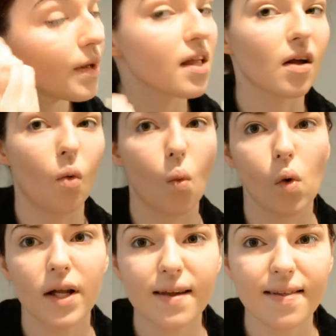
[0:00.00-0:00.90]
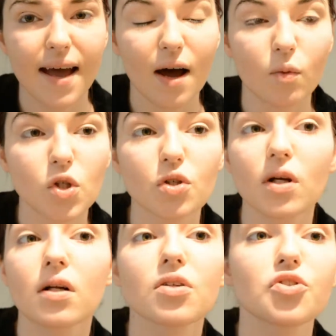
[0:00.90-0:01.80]
I was like, what is that? What'd you
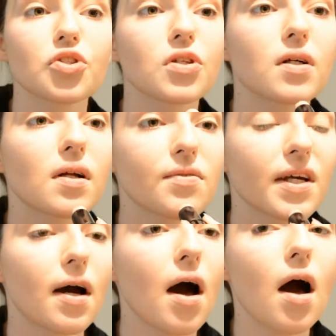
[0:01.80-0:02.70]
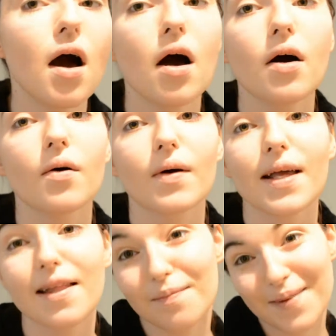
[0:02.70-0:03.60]
get on your shirt? And he was like, oh,
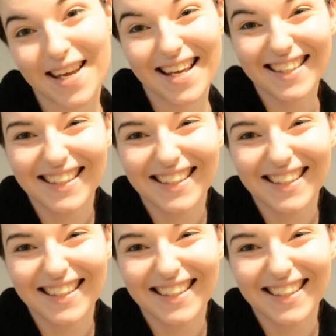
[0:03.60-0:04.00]
it's me.